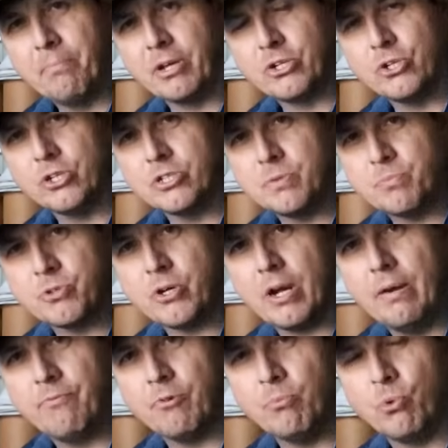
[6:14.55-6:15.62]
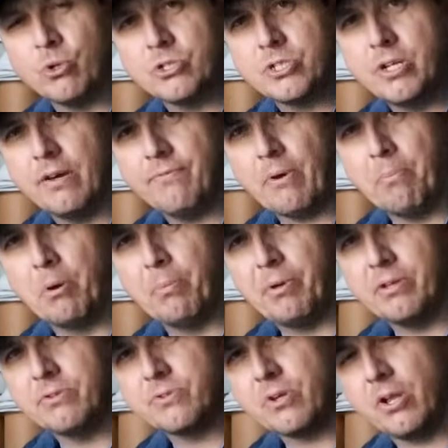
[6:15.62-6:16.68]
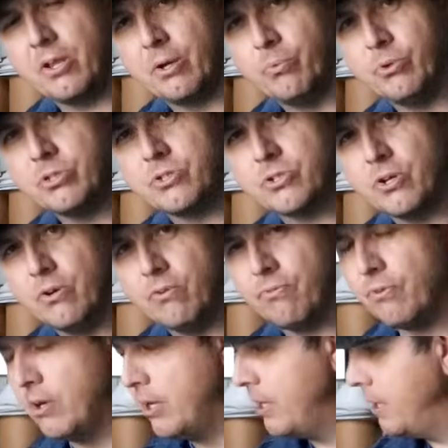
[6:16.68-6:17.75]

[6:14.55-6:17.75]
Make sure to subscribe for more stuff. I'm going to be installing a wood stove